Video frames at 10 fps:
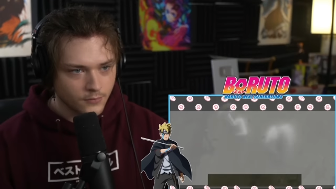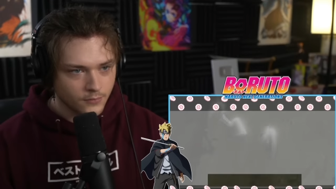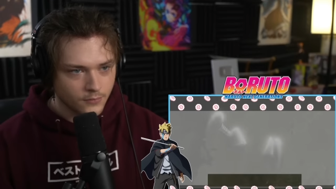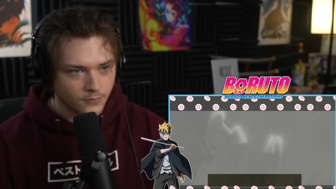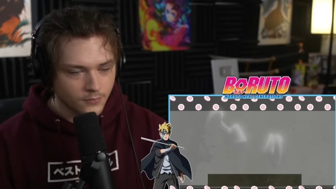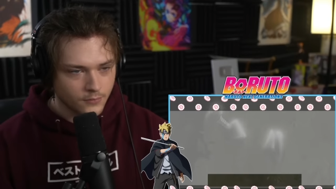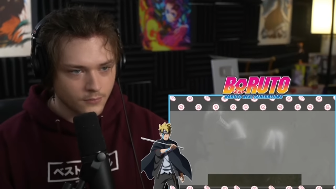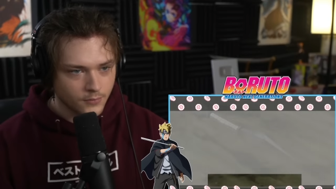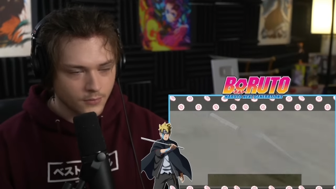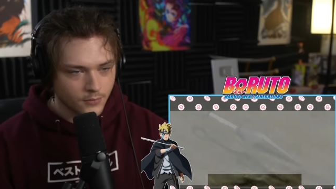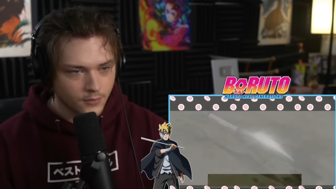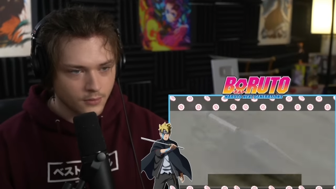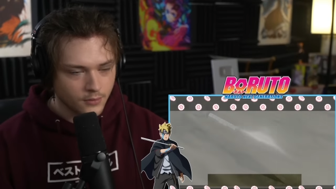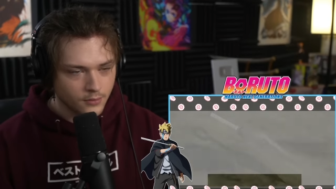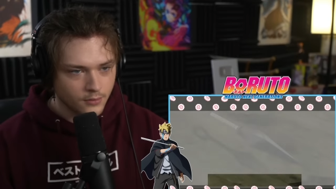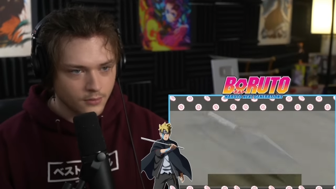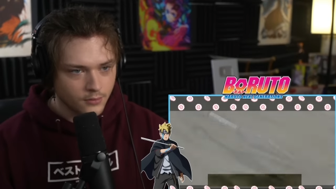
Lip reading: (silence)